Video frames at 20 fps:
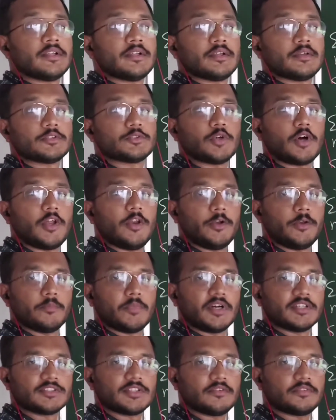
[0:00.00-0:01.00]
solid
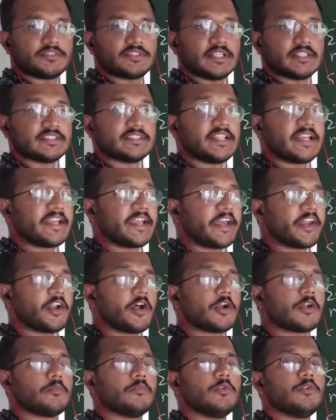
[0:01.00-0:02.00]
mass of cells. They
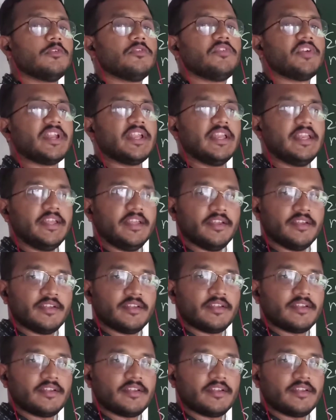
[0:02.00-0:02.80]
cannot move freely.